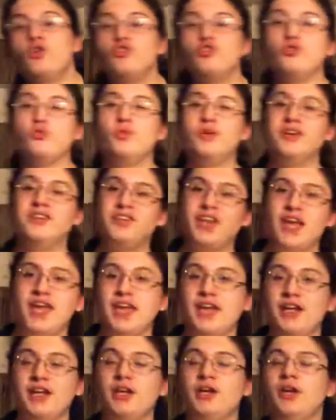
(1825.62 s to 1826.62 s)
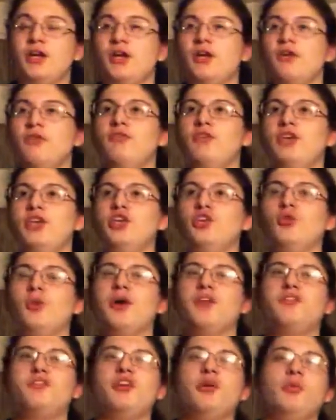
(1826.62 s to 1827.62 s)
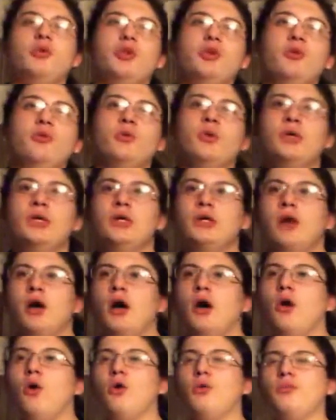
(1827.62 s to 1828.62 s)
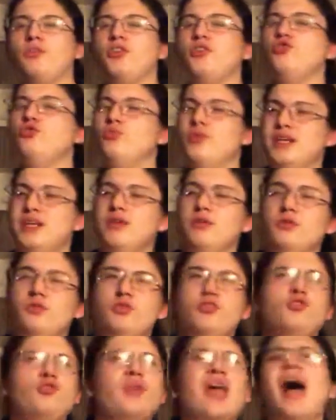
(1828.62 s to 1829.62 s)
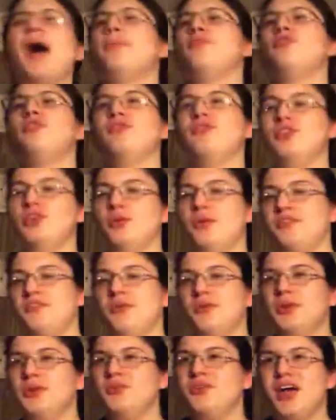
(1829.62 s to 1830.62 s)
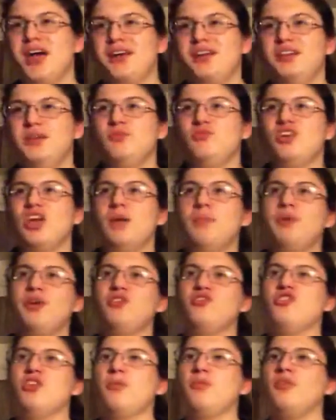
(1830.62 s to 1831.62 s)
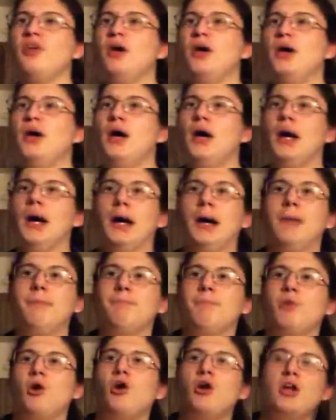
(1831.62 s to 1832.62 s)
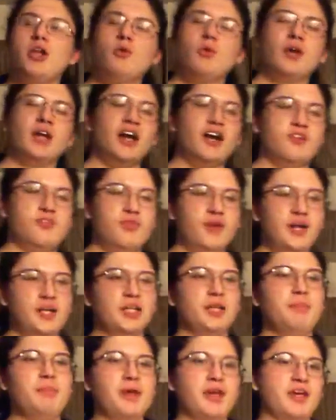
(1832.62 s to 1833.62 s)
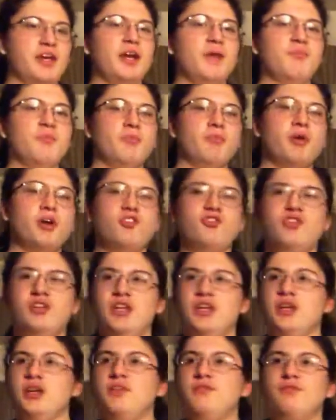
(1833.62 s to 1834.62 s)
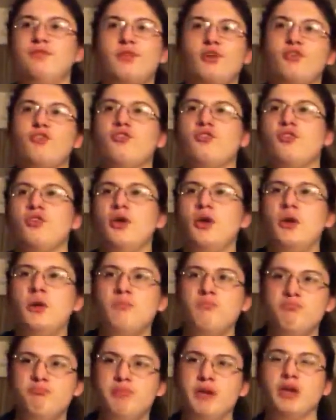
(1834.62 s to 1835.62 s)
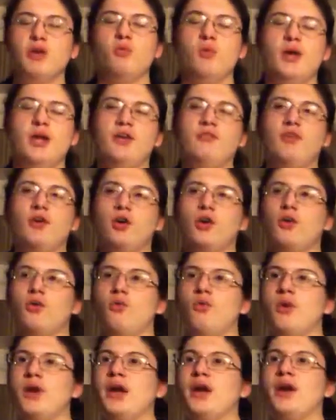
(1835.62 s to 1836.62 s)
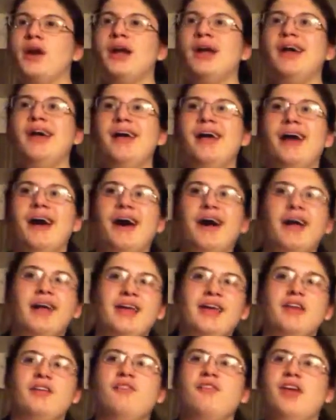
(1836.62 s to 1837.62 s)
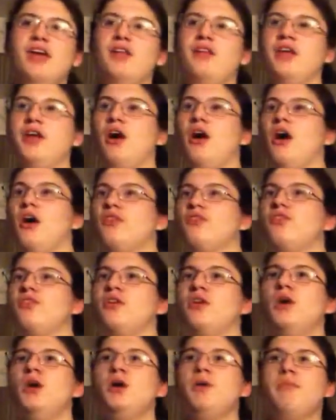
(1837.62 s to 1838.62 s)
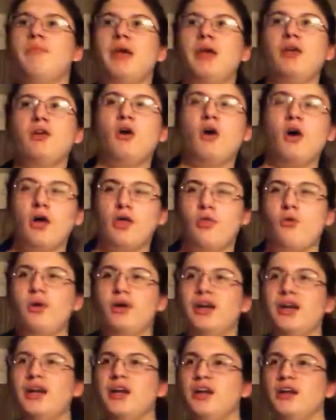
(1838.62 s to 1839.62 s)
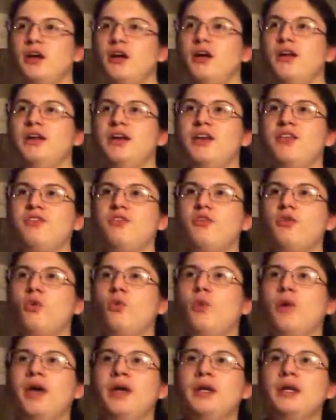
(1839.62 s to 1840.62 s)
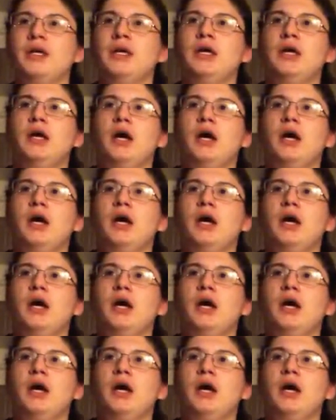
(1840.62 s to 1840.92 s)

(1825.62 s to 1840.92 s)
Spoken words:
retain the USW, to capture the USW Tag Team Championships. Her Equinox finally picking up the much-needed first big win of her career against Haley Osser. Peyton Hawthorne getting a nice little win.